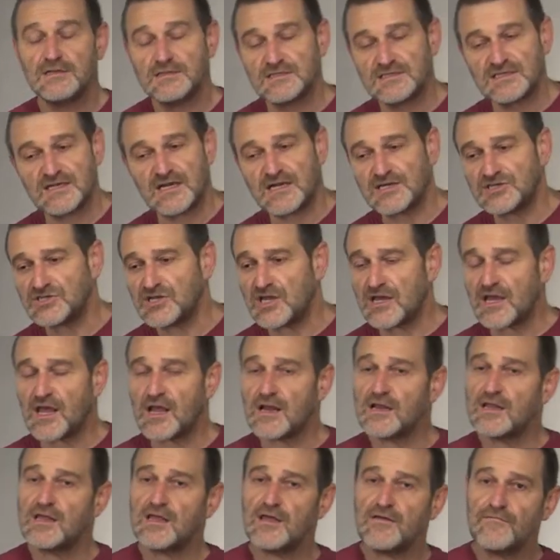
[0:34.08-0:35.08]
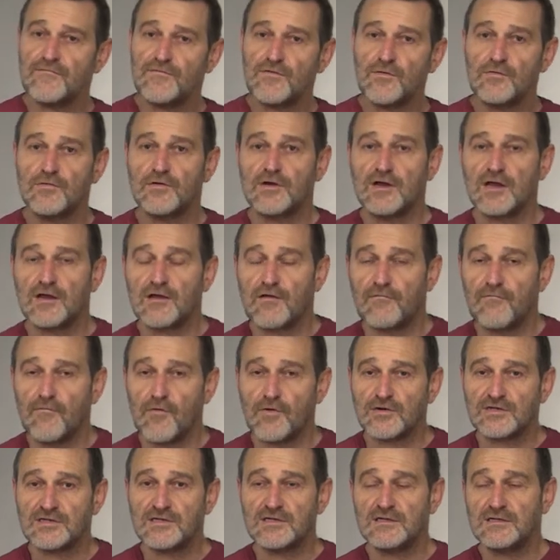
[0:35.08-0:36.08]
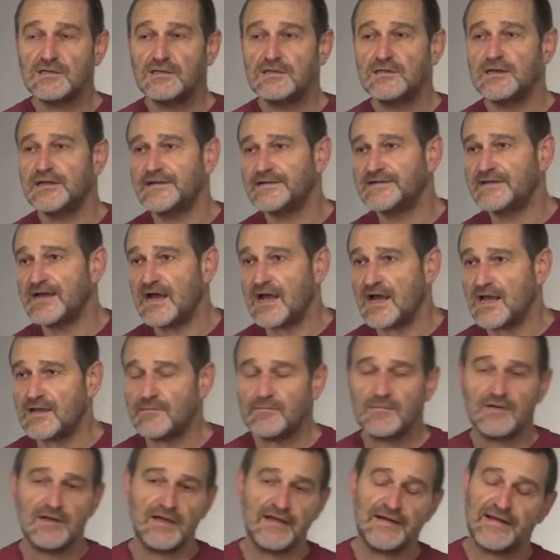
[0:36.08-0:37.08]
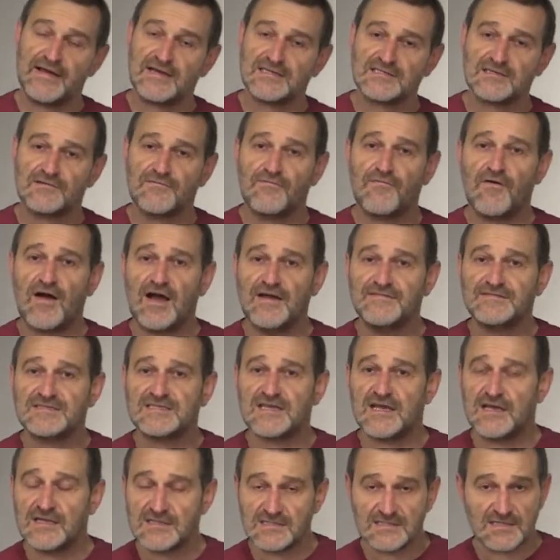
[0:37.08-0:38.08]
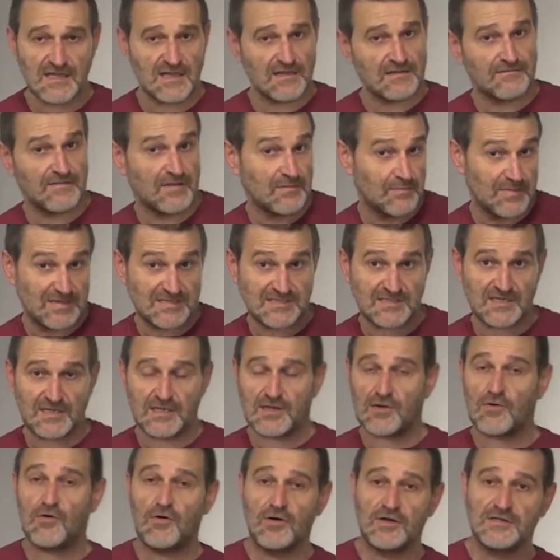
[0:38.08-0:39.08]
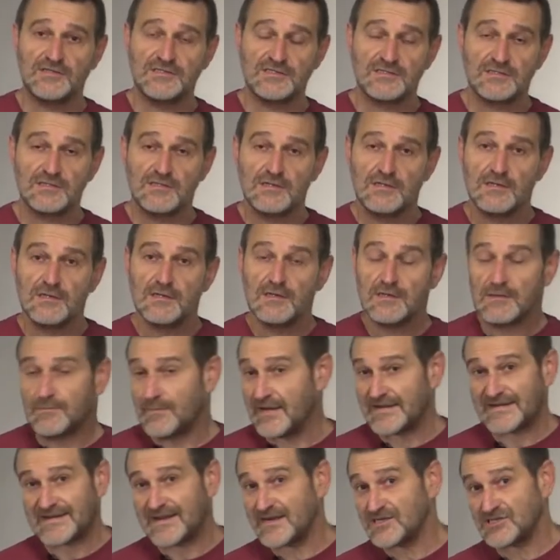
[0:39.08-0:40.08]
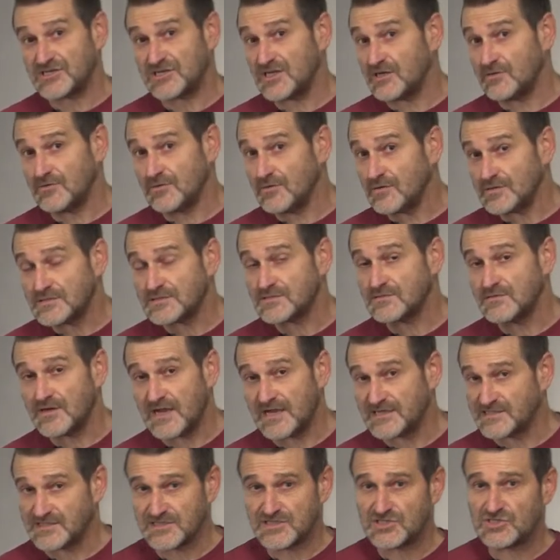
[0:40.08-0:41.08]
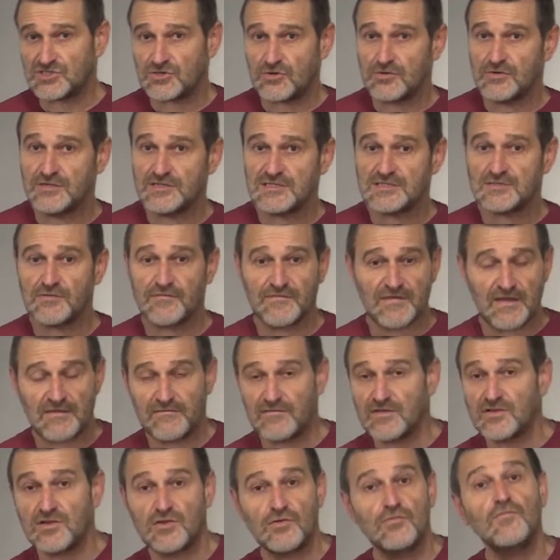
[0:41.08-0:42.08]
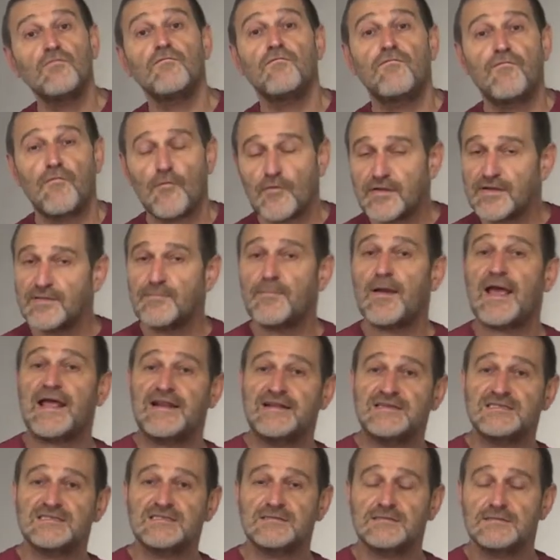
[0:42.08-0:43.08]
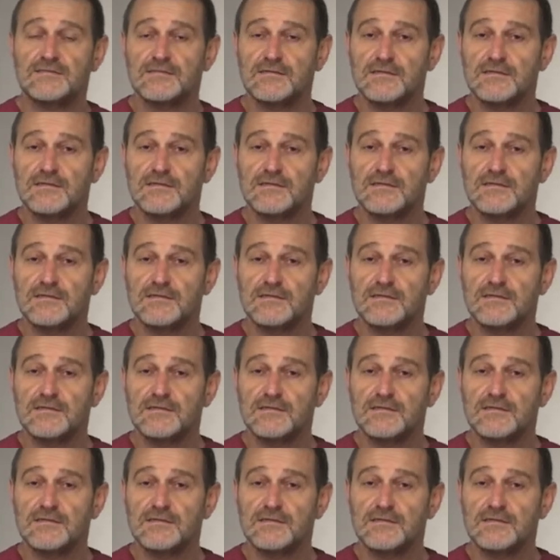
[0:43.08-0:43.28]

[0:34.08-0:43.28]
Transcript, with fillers: The cashier can give you a quarter, a dime, an extra 5 cents, and it will be 3 coins. But cashier also has a choice of giving you 40 pennies.